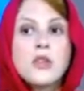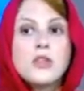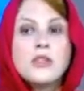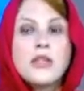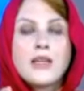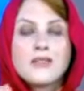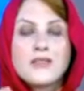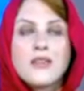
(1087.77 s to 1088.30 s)

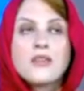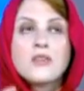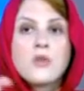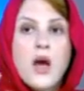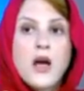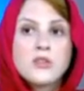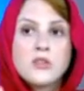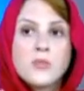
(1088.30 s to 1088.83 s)
Yes, it
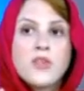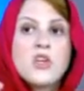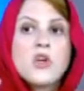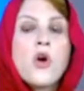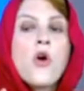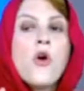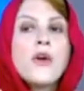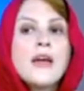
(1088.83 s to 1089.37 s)
has to be your
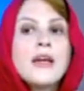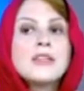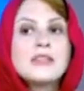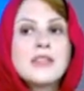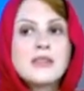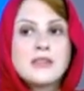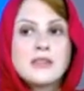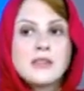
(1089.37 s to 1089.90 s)
hooking
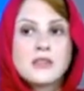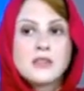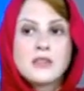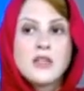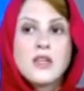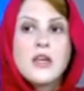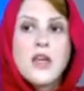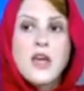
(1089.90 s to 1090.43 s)
sentence.
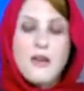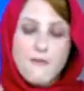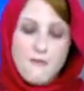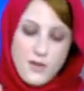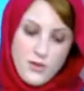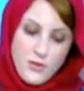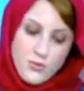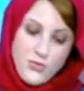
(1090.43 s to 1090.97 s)
If
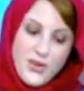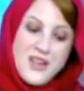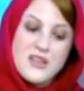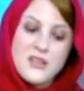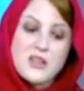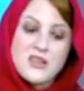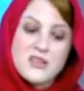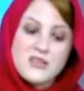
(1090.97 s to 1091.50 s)
the
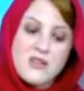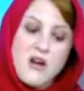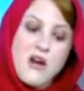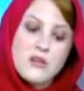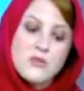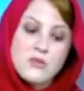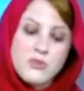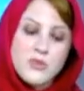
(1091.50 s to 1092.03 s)
reader is not
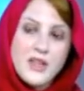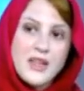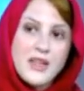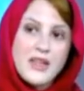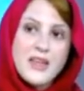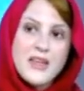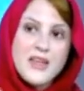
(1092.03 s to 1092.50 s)
really...